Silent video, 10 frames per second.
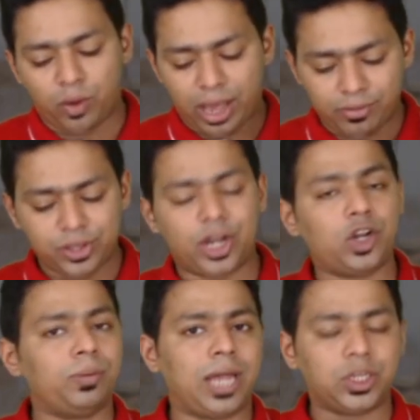average
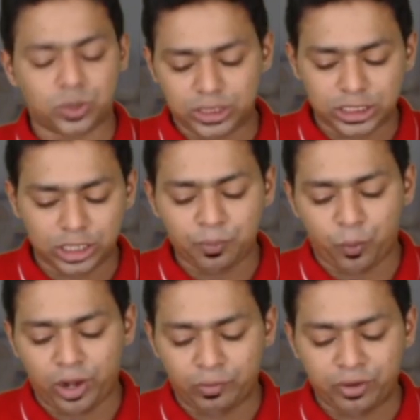rate of tax was
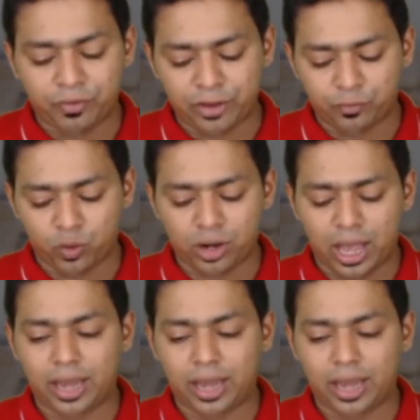16.154,